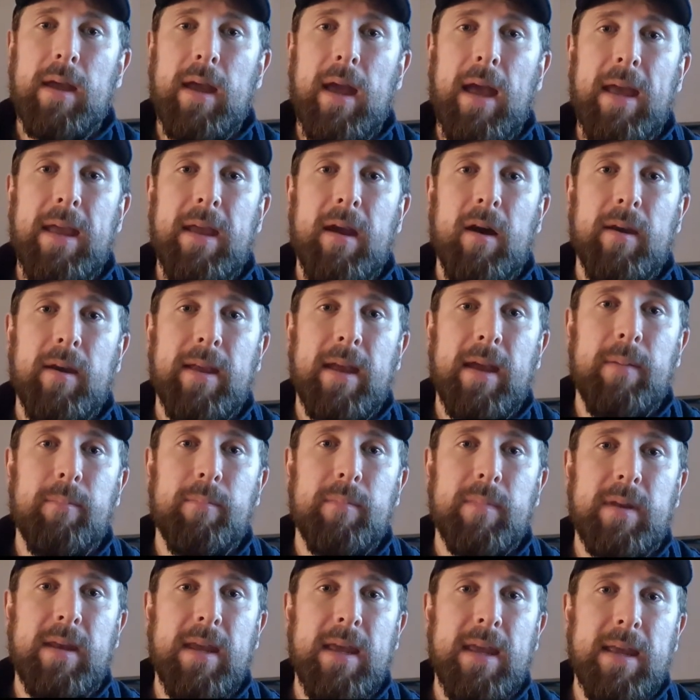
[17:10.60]
A I
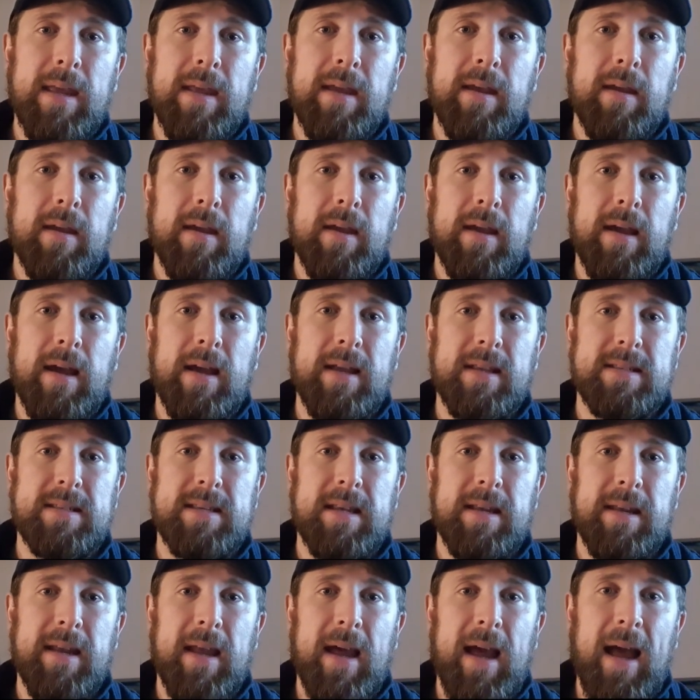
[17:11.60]
M D has
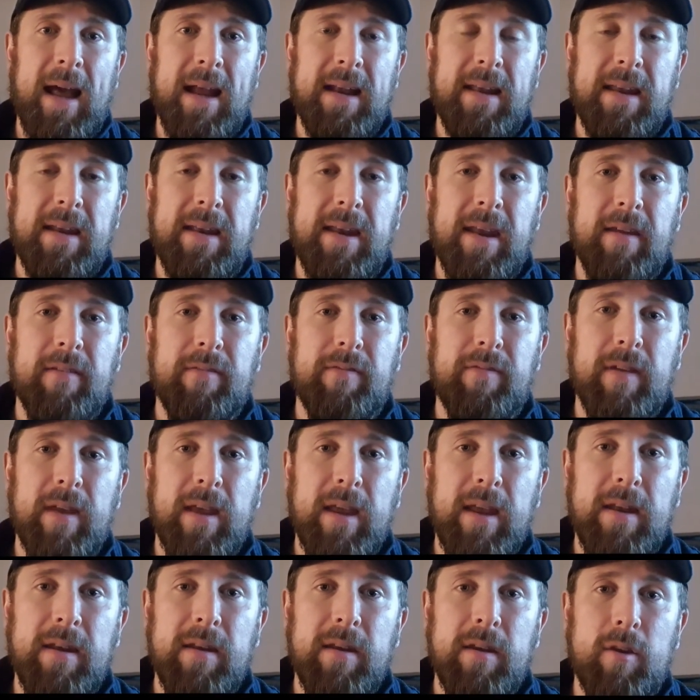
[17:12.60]
an additive
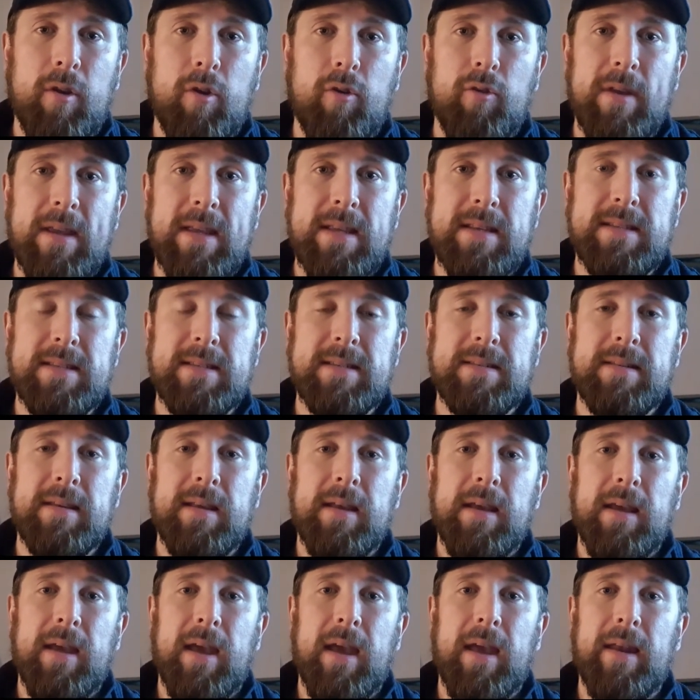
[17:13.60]
increase